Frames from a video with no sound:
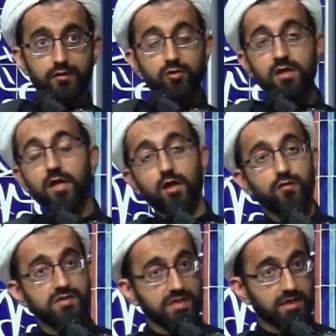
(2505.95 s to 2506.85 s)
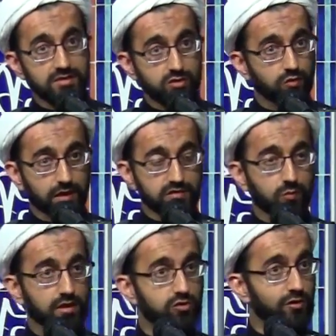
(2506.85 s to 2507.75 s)
You can cut out the second surah as
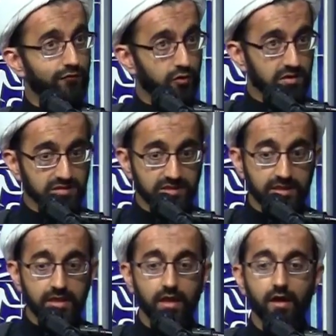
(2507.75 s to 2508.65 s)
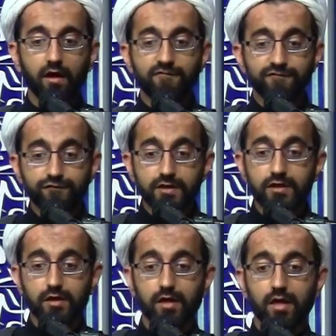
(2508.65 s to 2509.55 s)
well too if you're in a state of
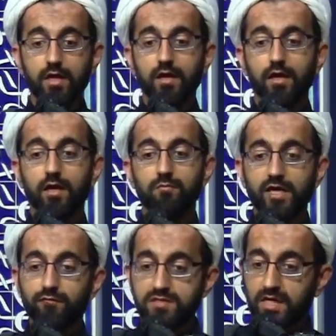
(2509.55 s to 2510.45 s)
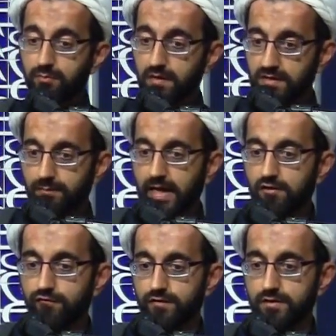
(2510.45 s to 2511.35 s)
fear, like for example in the
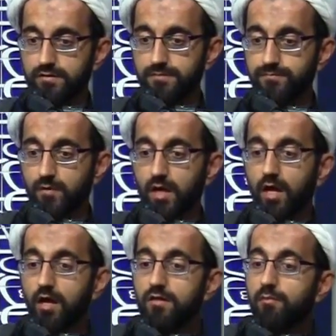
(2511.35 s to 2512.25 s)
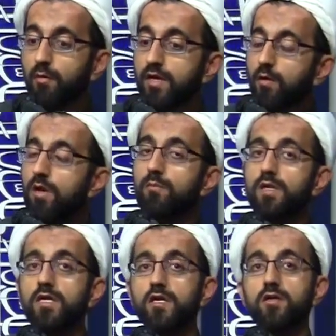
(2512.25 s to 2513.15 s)
battlefield. The point I want to
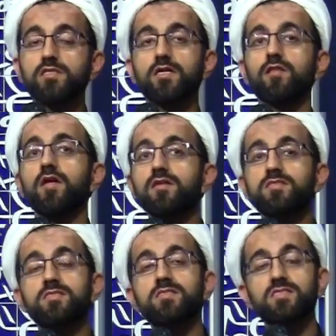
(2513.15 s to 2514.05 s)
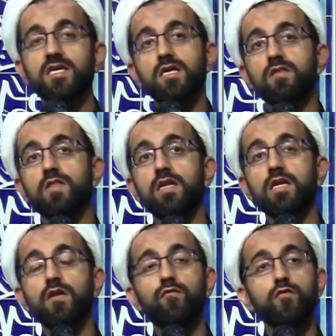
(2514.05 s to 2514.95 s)
make here is that Allah doesn't say that
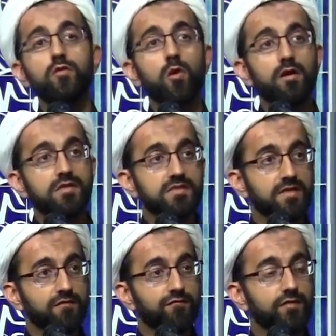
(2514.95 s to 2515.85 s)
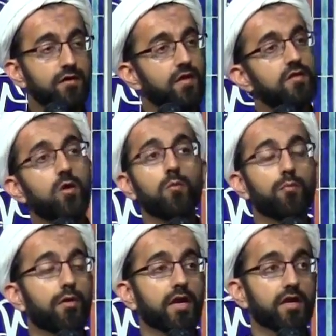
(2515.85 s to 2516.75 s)
if you are in a state of fear then don't
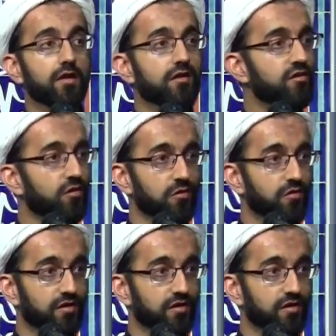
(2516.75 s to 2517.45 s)
pray. No.